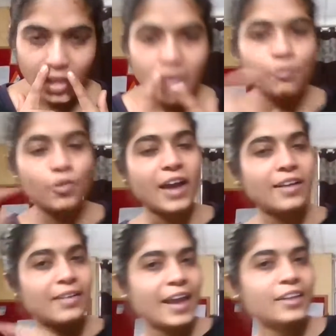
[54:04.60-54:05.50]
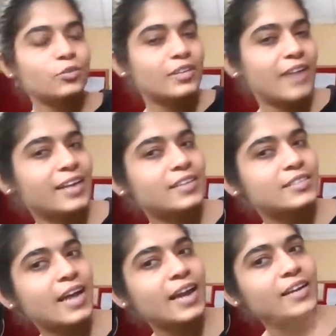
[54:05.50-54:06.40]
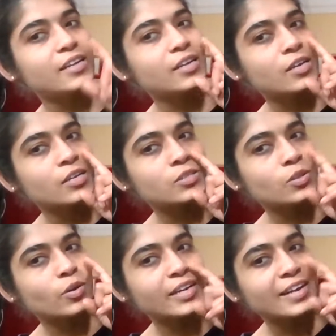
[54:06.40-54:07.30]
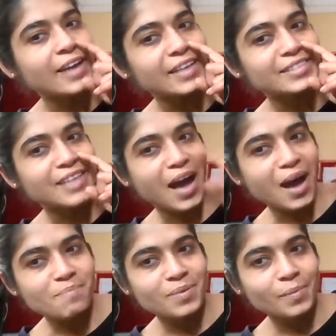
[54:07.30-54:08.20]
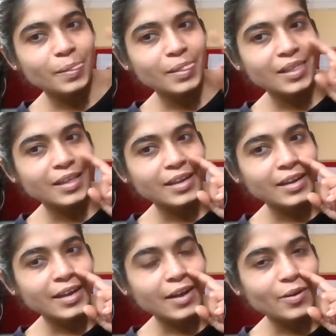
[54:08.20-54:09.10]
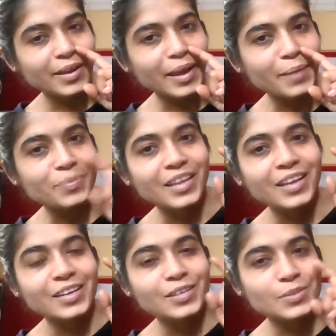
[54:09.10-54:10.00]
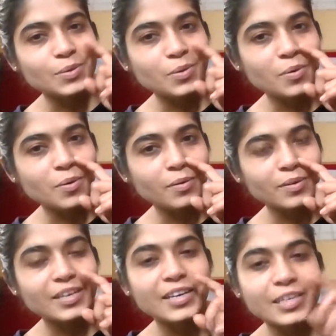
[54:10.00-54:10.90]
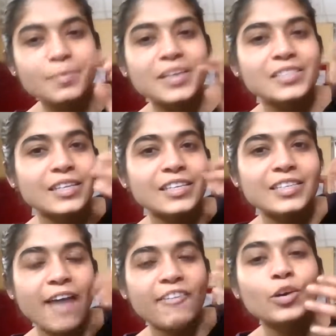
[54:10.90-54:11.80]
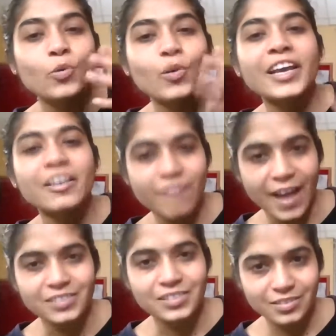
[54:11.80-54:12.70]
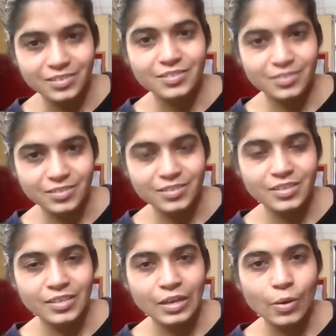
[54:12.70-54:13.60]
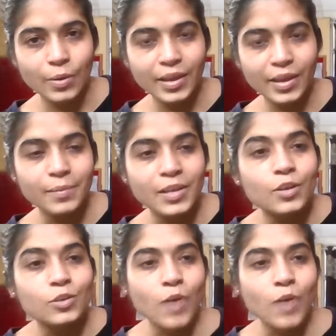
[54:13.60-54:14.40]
If you are lying to the right side, so your ida is up. Okay, so it means it is having cooling effect. Okay, so